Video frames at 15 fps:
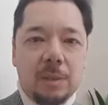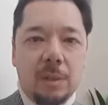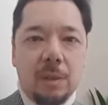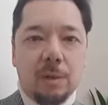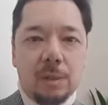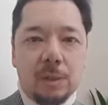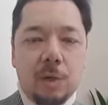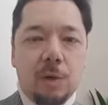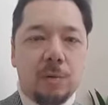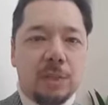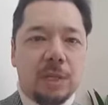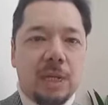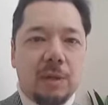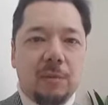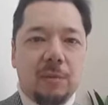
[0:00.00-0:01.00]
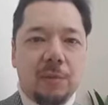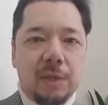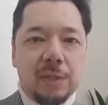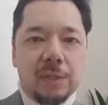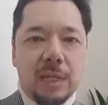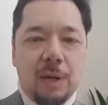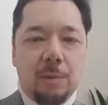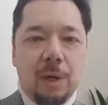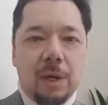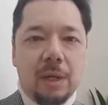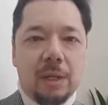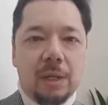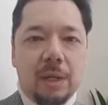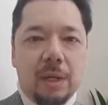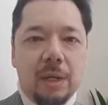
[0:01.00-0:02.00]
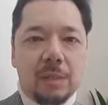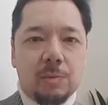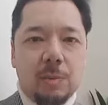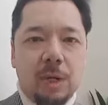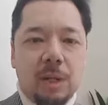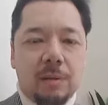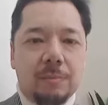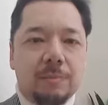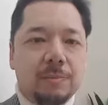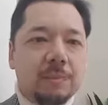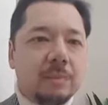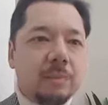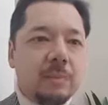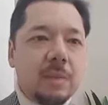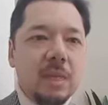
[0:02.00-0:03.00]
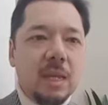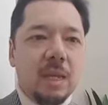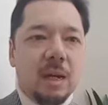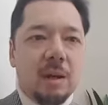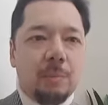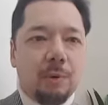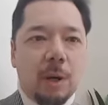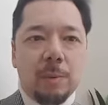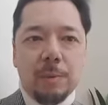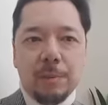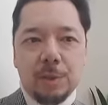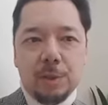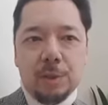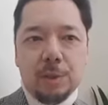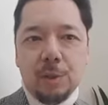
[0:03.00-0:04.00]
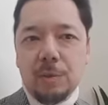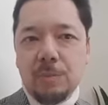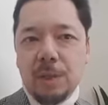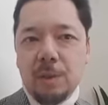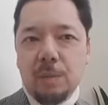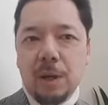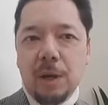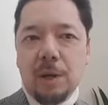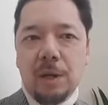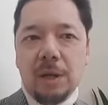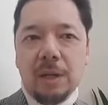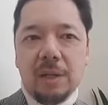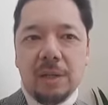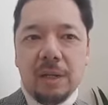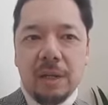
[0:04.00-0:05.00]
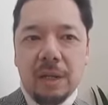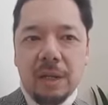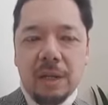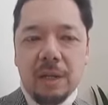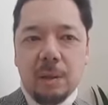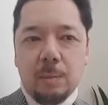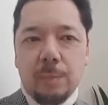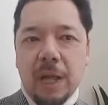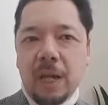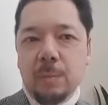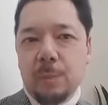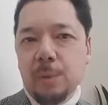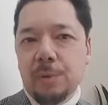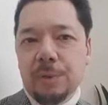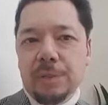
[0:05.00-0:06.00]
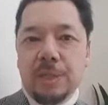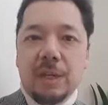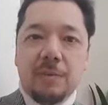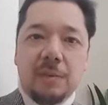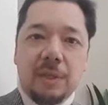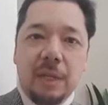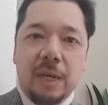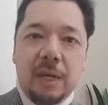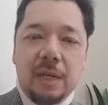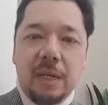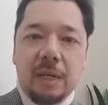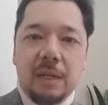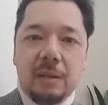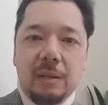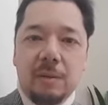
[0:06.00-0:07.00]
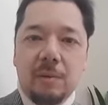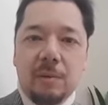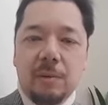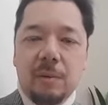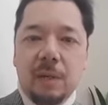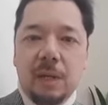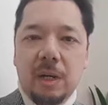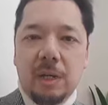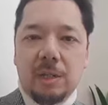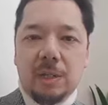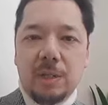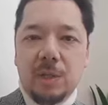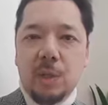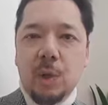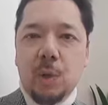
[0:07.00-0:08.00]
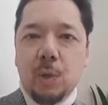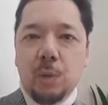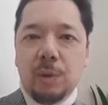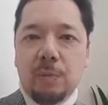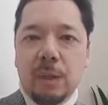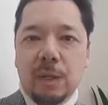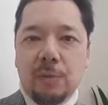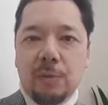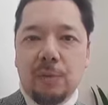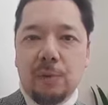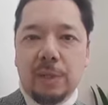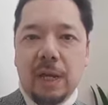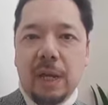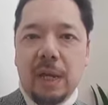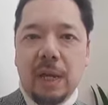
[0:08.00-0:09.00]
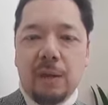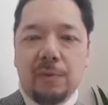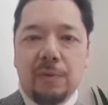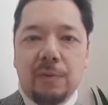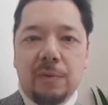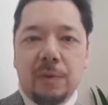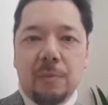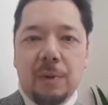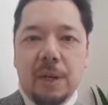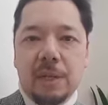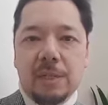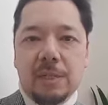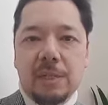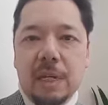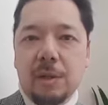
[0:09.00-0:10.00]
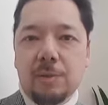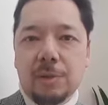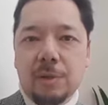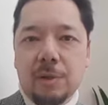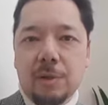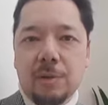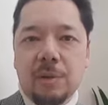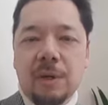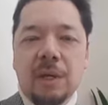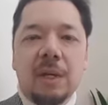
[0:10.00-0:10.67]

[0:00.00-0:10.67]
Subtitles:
Looks cozy and it feels that way as well. Probably should be wearing black boots given that it snowed about a foot and a half in the past day or so,